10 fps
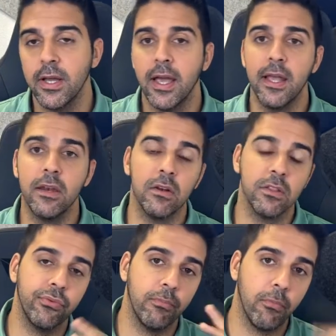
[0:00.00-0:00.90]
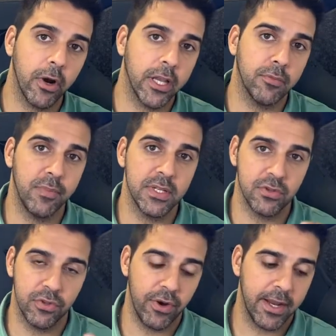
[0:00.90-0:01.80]
and not through marketplace or
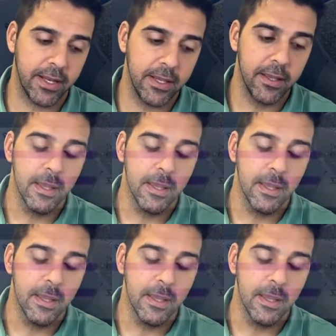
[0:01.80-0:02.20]
directly.